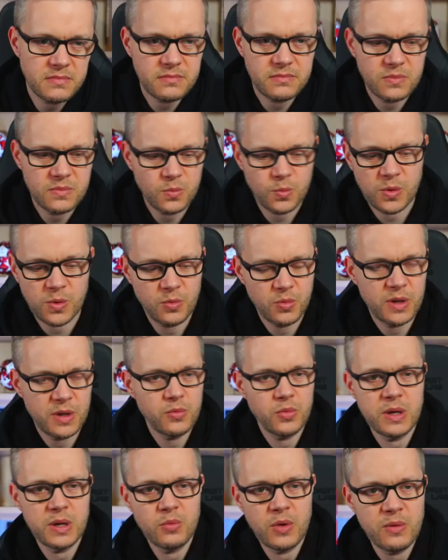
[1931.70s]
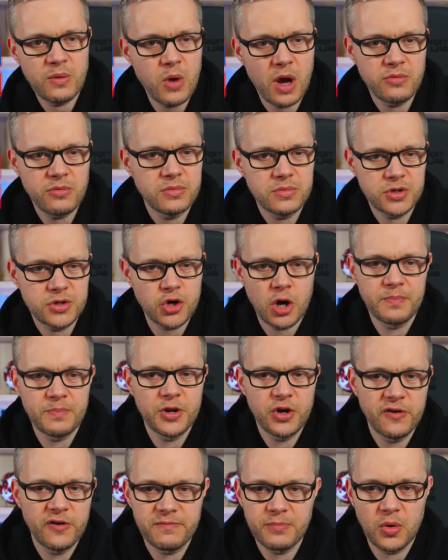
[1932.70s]
we, we, we won't drop
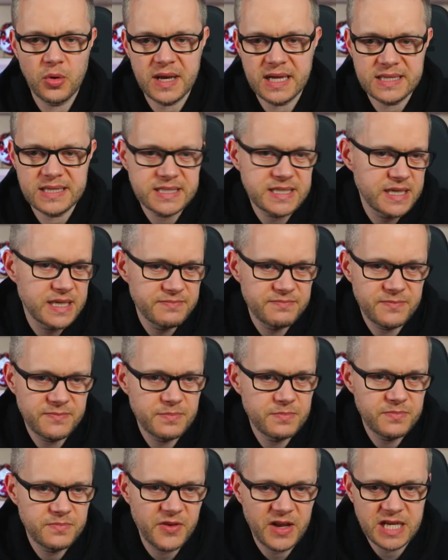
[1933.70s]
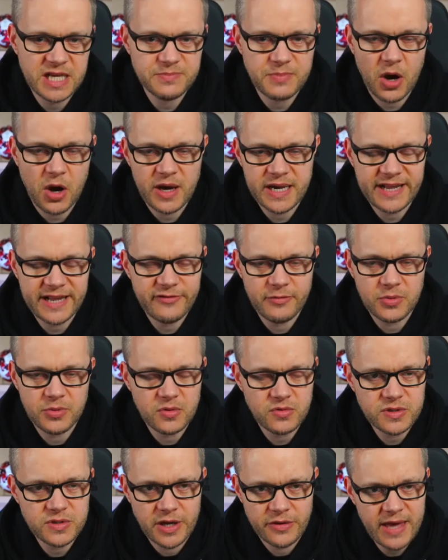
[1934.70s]
enough points to finish behind Liverpool.
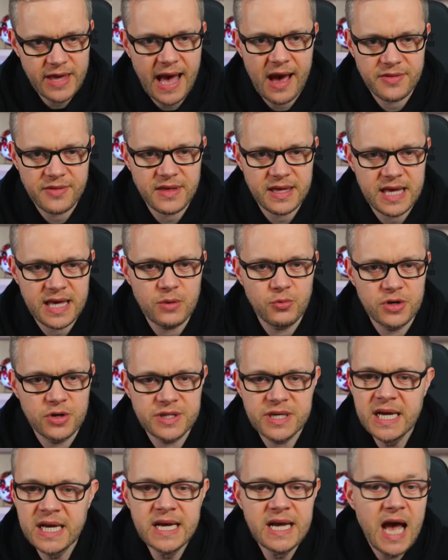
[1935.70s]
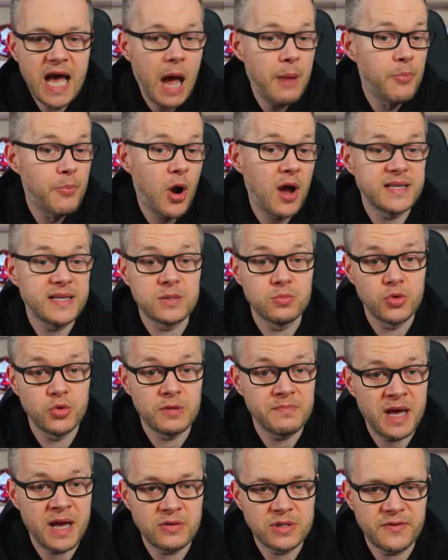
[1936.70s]
So, yeah, I think it would. And Brighton
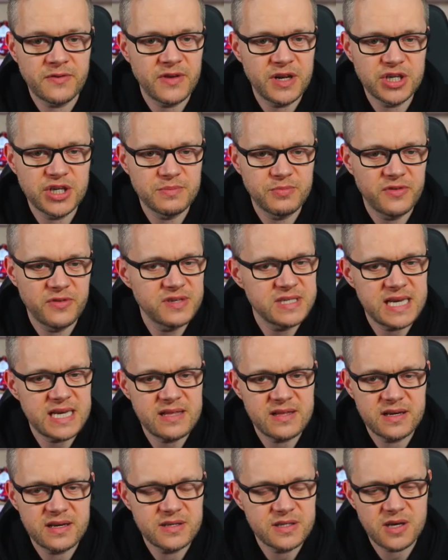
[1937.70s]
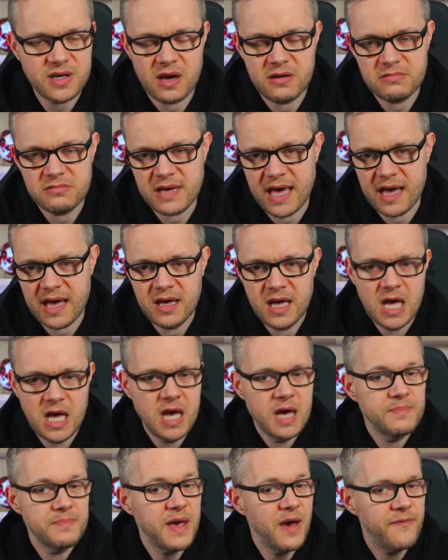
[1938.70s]
wouldn't be able to finish above us either. So, yeah,
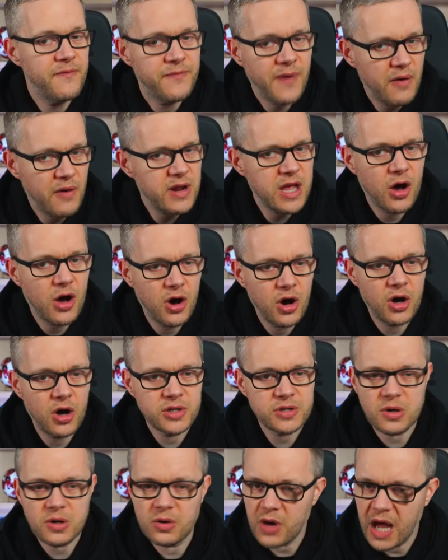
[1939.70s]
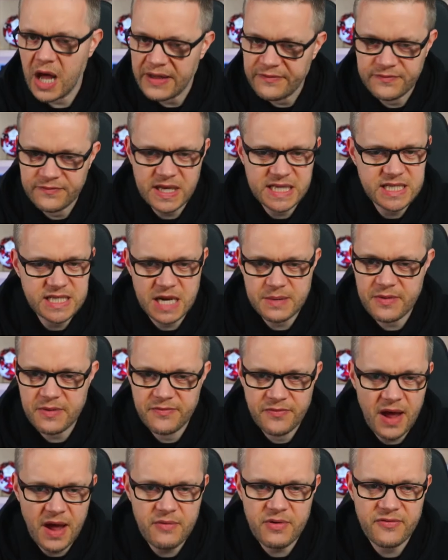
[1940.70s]
be a very hard, it's going to be
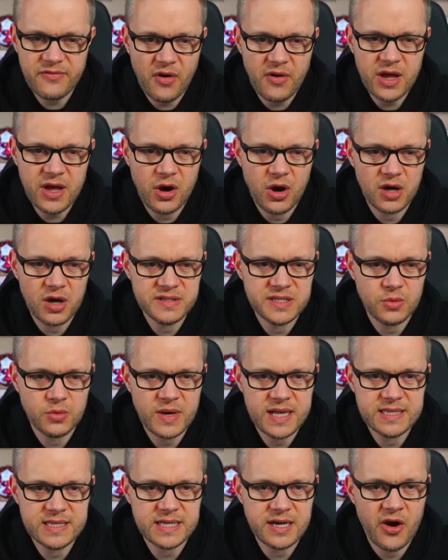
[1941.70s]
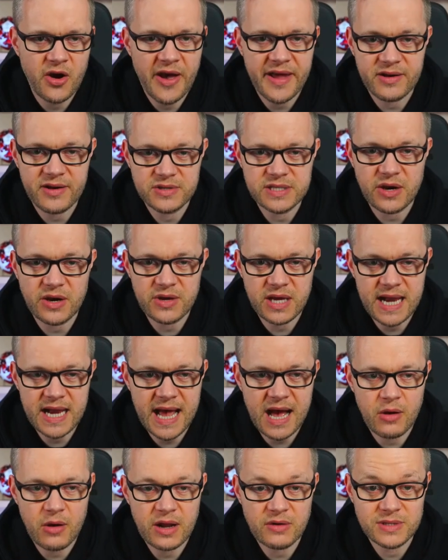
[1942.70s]
very, very hard to win tonight. And I'll tell you
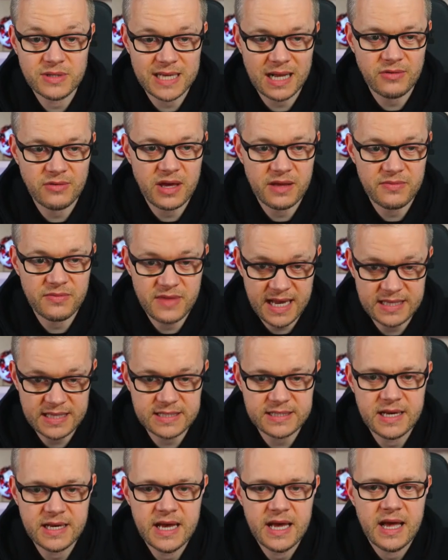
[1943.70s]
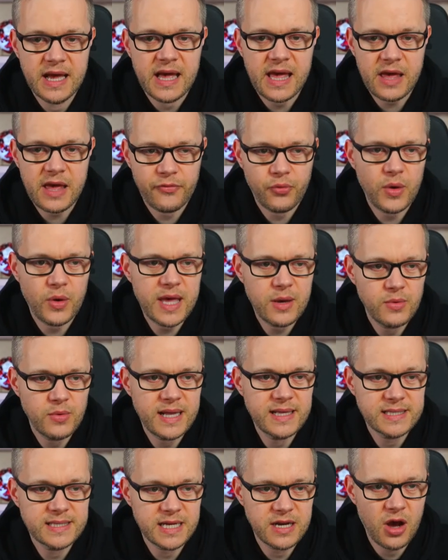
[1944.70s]
now, and I'll tell you this. If we
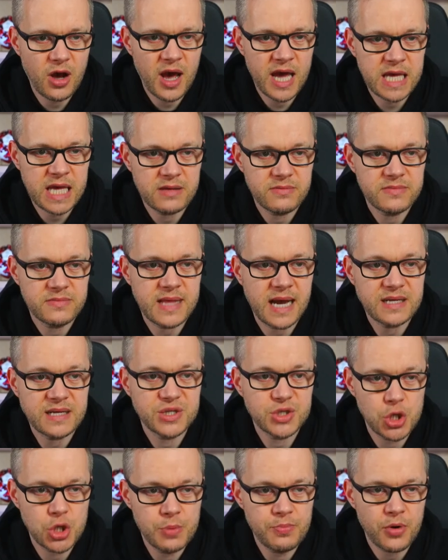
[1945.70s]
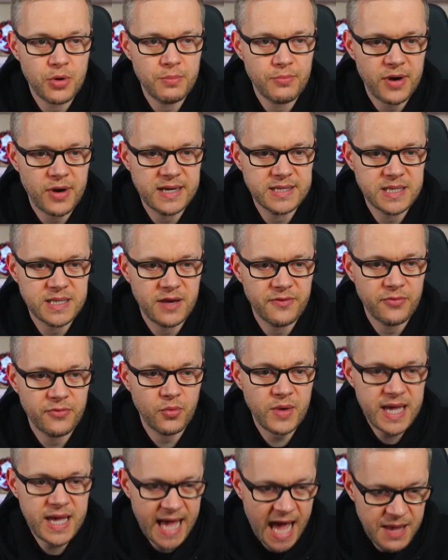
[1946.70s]
win tonight, that's super impressive.
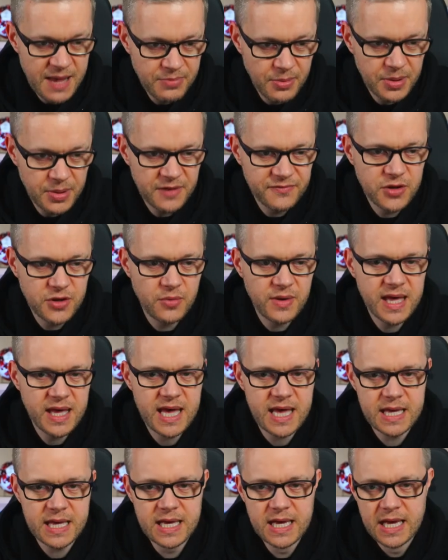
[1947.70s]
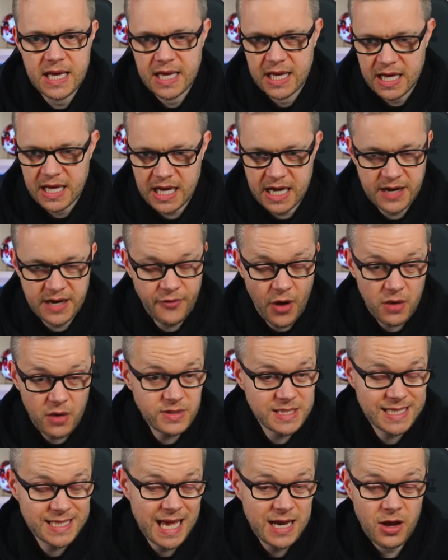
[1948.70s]
We're capable of doing it. And if I
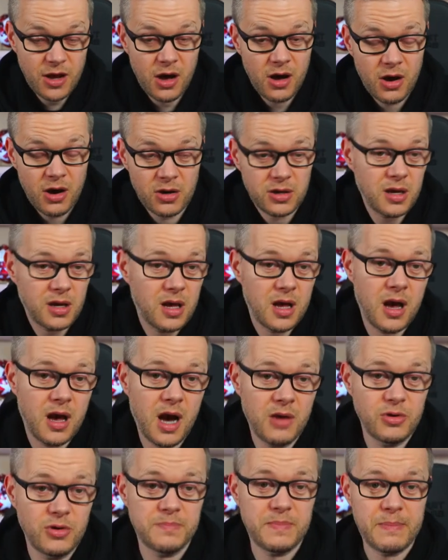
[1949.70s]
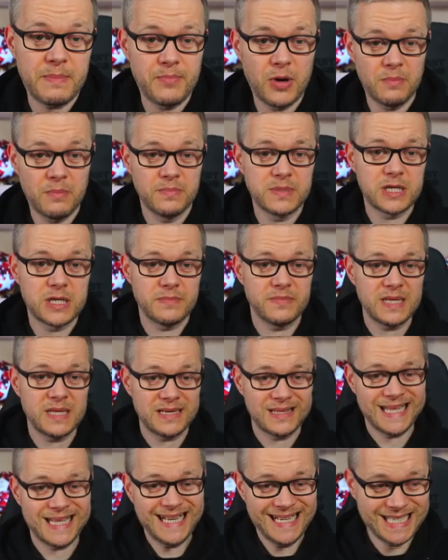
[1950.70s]
was Ten Hag, I would be pumped up.
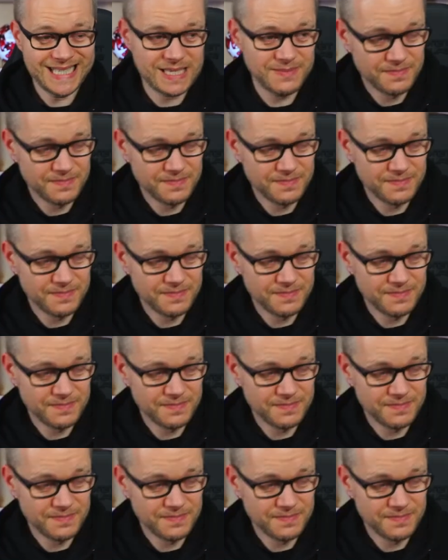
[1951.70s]
This,